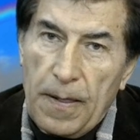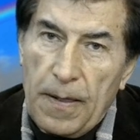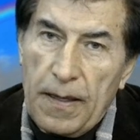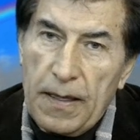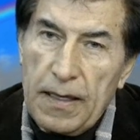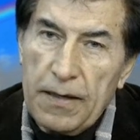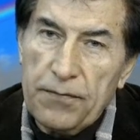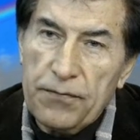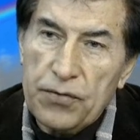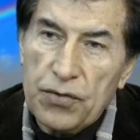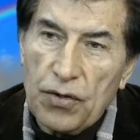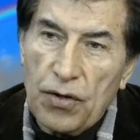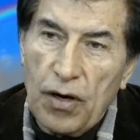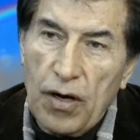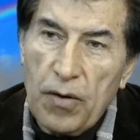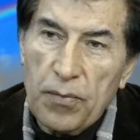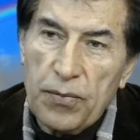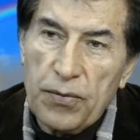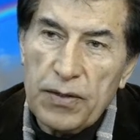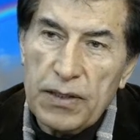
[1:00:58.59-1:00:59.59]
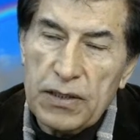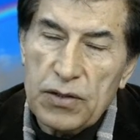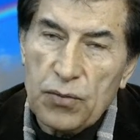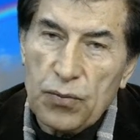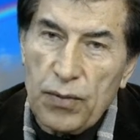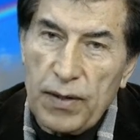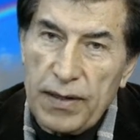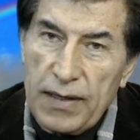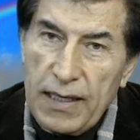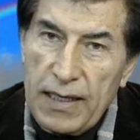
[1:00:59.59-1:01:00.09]
if you operate
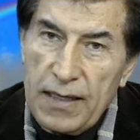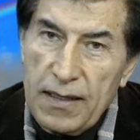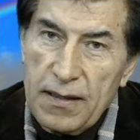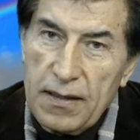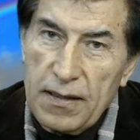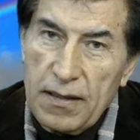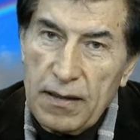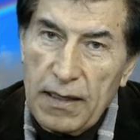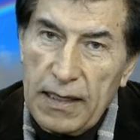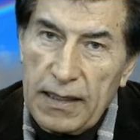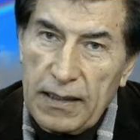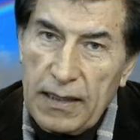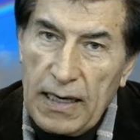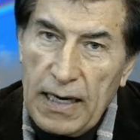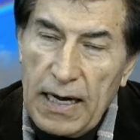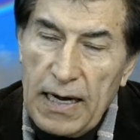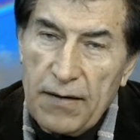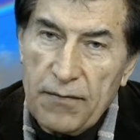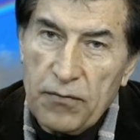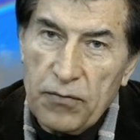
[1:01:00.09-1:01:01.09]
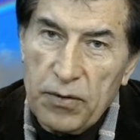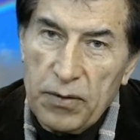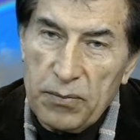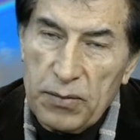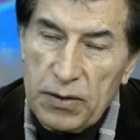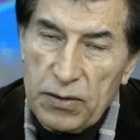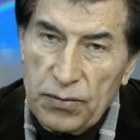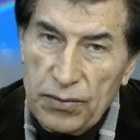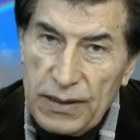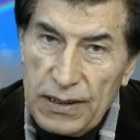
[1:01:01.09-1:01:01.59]
within, like halfway
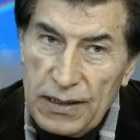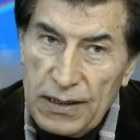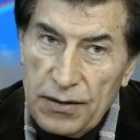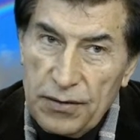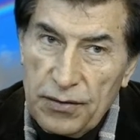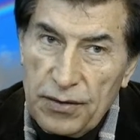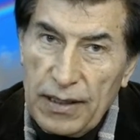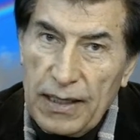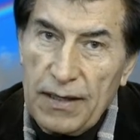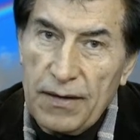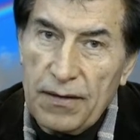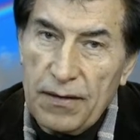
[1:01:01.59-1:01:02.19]
between here and